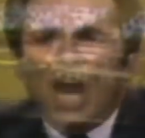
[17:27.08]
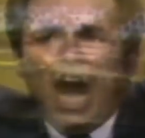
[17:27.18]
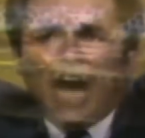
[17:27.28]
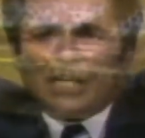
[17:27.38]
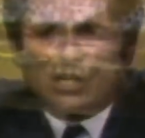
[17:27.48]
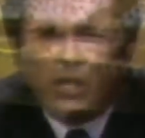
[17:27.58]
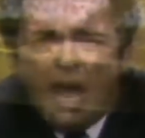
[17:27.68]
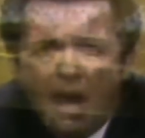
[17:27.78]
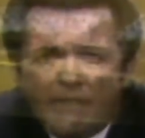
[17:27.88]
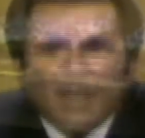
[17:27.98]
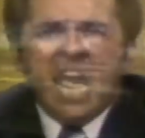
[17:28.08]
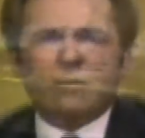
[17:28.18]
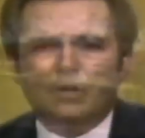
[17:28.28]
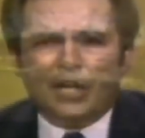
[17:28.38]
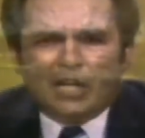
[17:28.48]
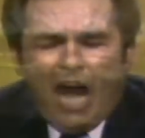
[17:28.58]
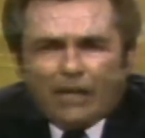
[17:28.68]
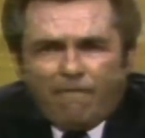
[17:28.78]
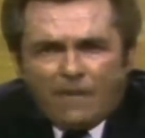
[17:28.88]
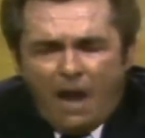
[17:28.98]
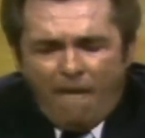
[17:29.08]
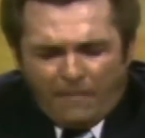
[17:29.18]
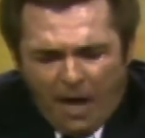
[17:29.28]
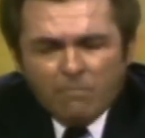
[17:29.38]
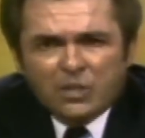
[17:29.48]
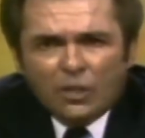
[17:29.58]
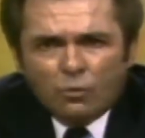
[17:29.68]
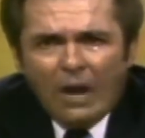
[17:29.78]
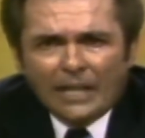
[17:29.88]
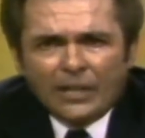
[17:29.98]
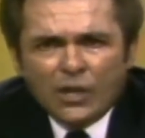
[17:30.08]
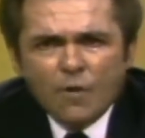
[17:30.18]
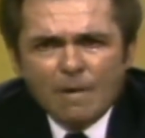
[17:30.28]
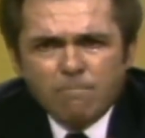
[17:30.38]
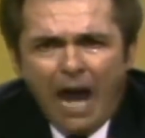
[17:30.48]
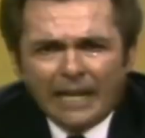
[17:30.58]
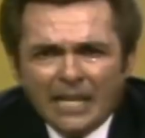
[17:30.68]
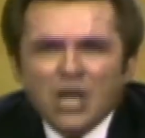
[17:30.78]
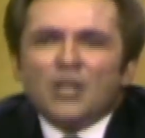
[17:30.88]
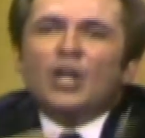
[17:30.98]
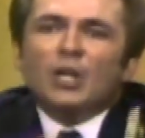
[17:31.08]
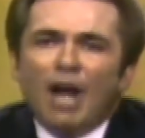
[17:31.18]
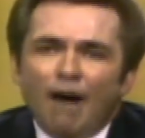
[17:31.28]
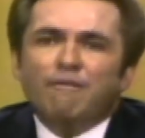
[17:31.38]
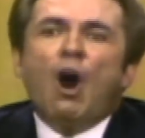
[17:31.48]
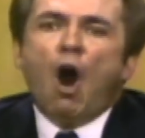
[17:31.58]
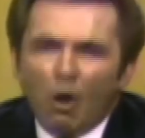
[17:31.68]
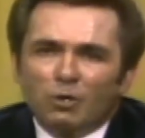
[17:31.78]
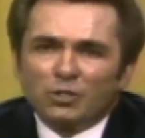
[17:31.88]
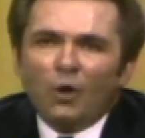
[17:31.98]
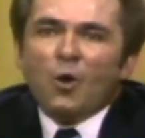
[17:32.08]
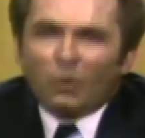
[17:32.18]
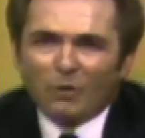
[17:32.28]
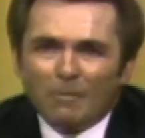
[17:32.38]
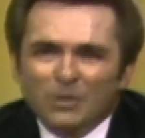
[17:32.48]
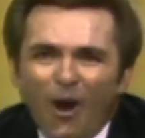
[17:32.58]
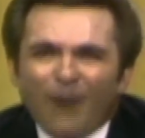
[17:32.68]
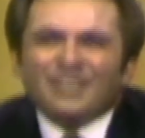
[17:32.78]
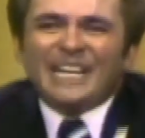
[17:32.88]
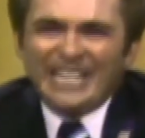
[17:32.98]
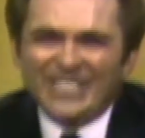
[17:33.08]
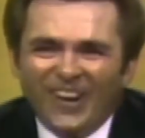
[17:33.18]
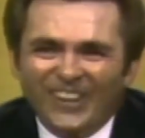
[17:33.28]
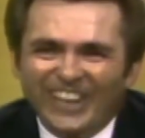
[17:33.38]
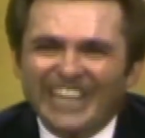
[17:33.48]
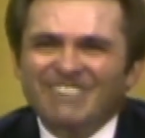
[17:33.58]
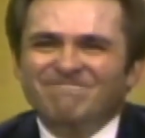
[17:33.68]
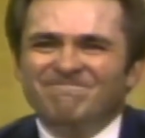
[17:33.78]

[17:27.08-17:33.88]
God is love, and when the God of love comes to dwell in a human body, the love also rubs off internally.